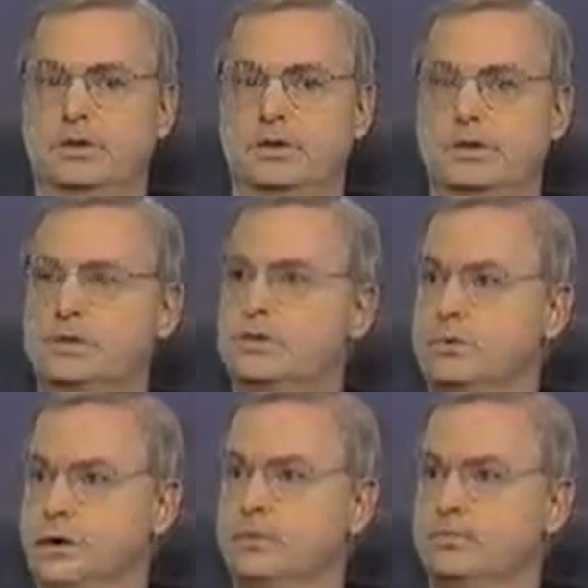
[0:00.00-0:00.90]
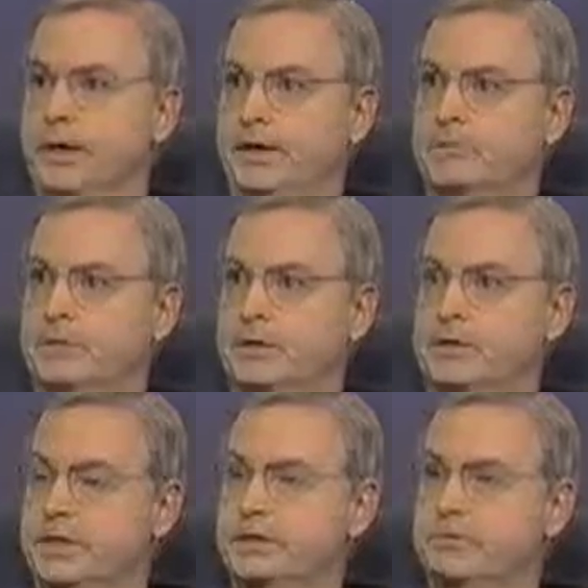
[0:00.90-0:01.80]
uh, is to undermine it
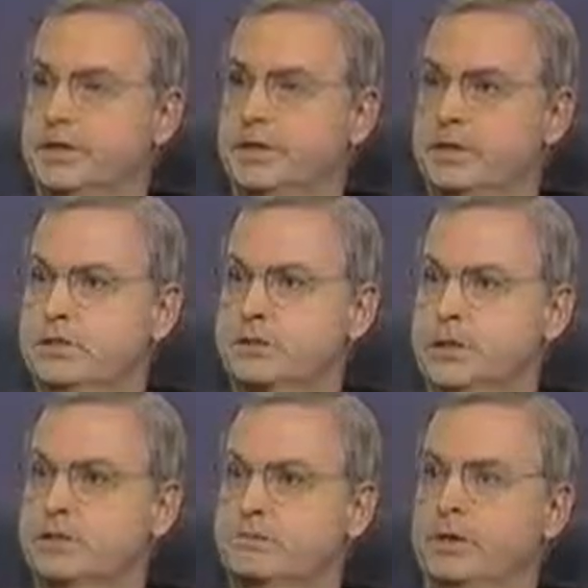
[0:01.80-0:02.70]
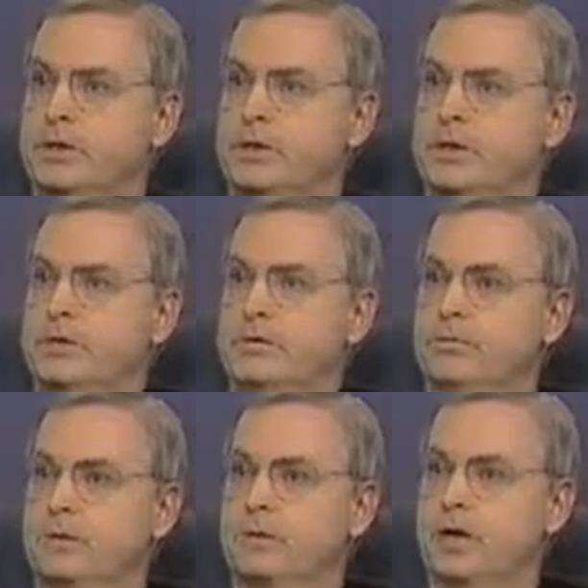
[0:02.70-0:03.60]
because that's what it is. That is what,
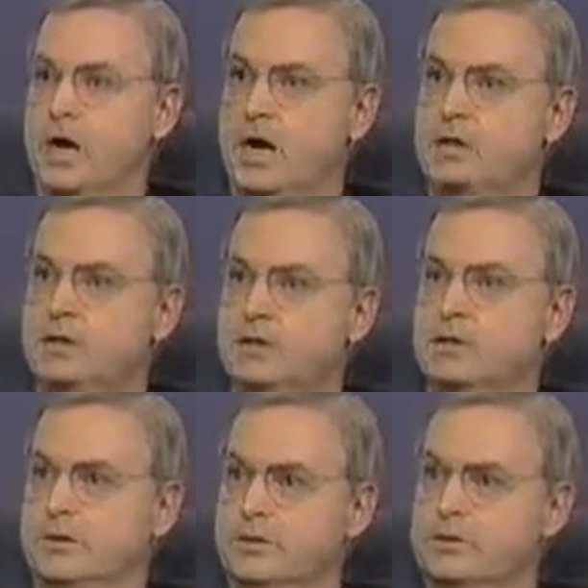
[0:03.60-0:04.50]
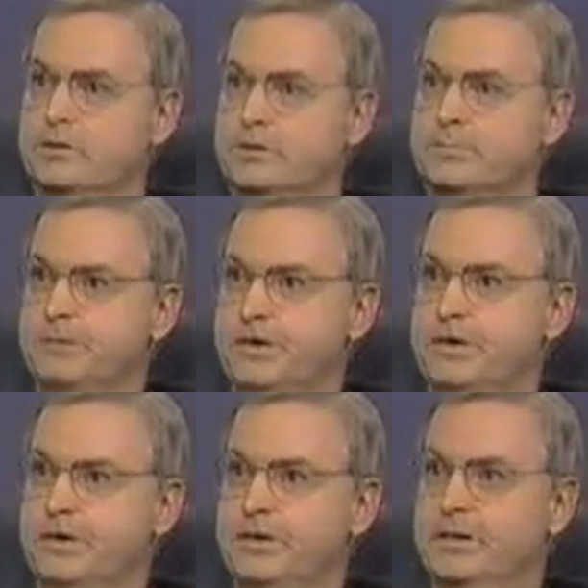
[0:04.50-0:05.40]
what God considers to
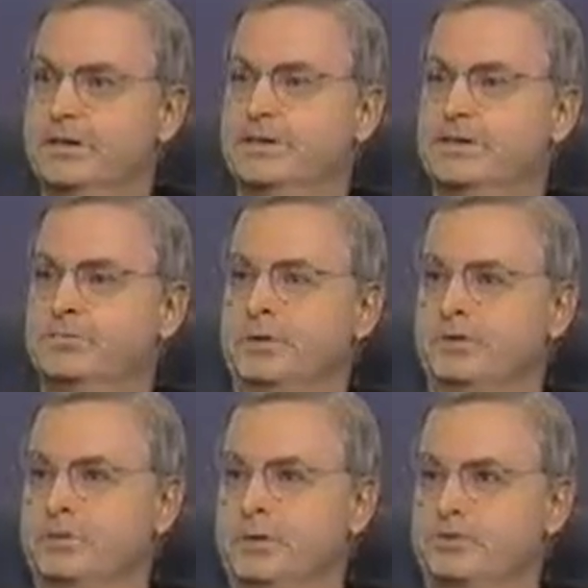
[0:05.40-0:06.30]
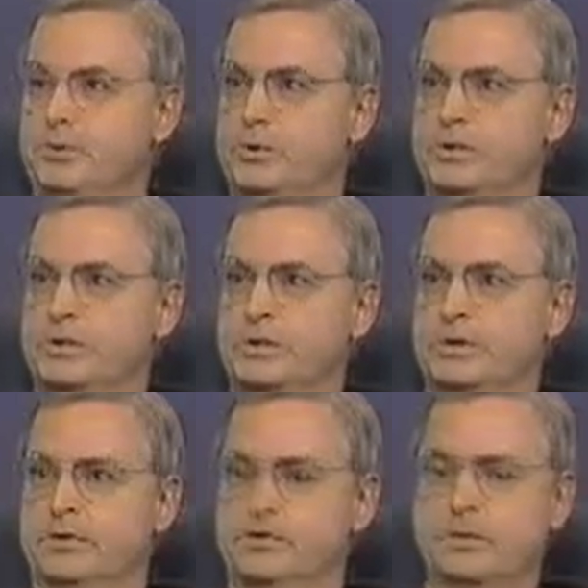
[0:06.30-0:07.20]
be to be very important. So
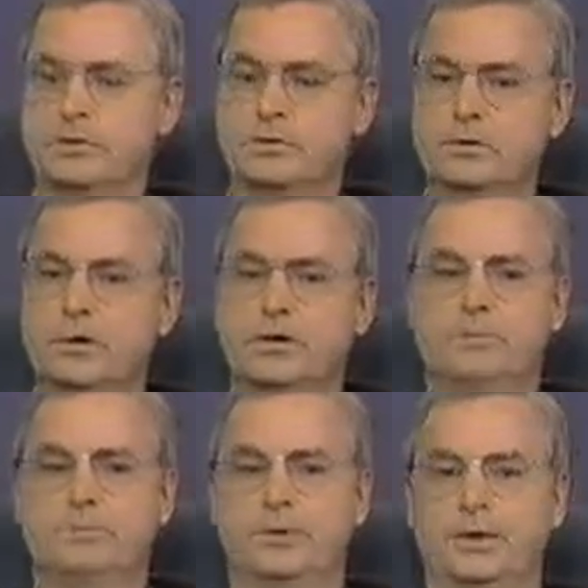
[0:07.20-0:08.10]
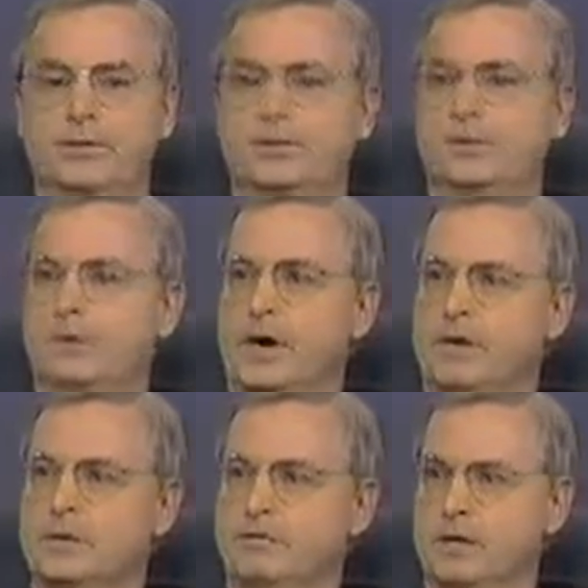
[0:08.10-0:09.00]
if you put into the
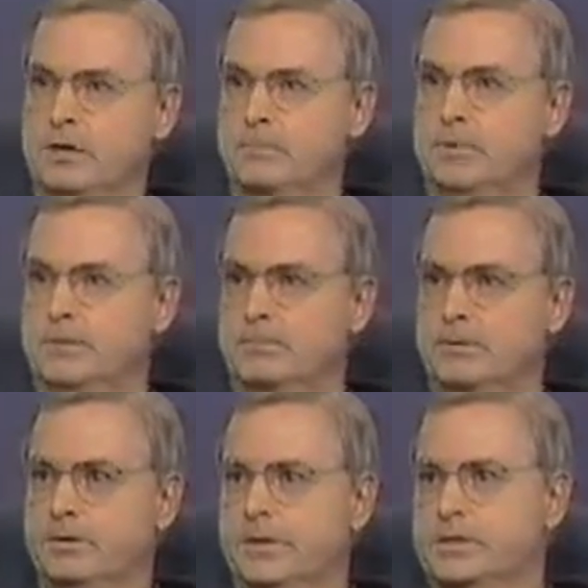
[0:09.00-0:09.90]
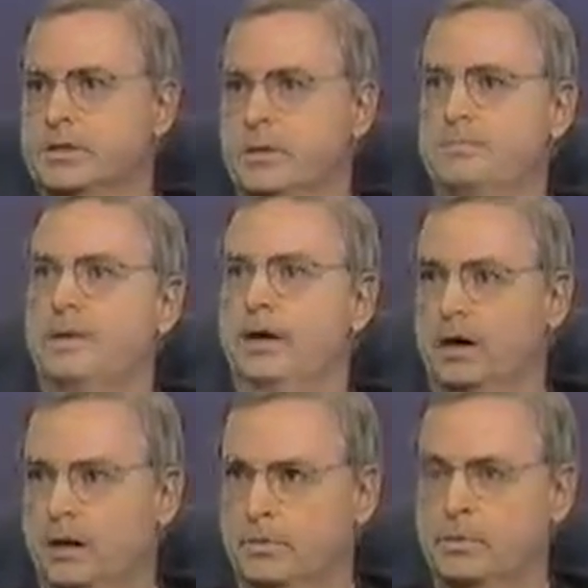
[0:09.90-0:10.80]
minds of young people that
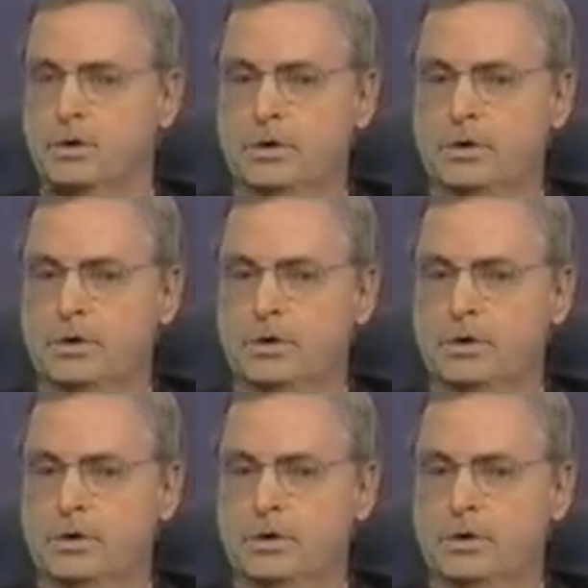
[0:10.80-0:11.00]
somehow